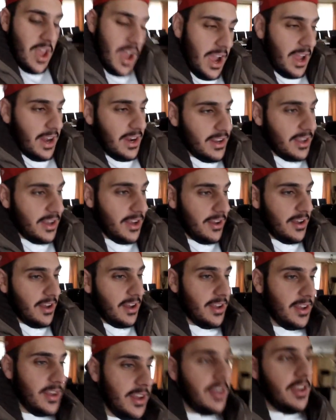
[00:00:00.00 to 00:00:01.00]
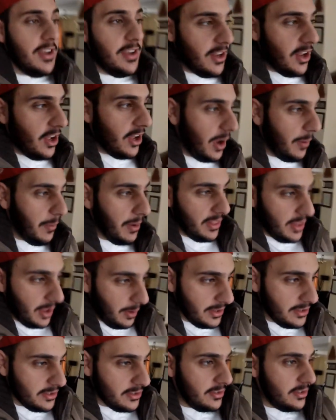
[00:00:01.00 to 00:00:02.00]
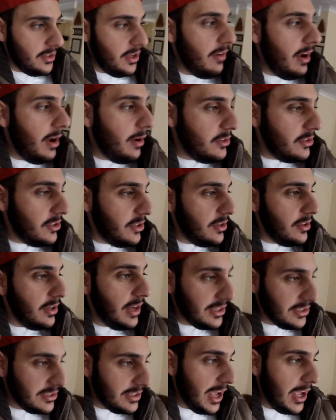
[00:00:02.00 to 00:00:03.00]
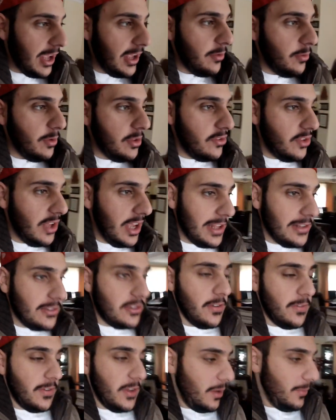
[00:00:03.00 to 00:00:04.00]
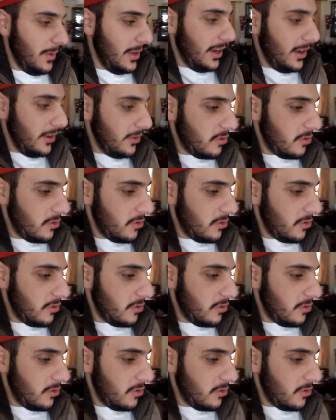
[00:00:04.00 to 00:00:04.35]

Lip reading: And, you know, I went around last night with Z and stuff, you know what I mean?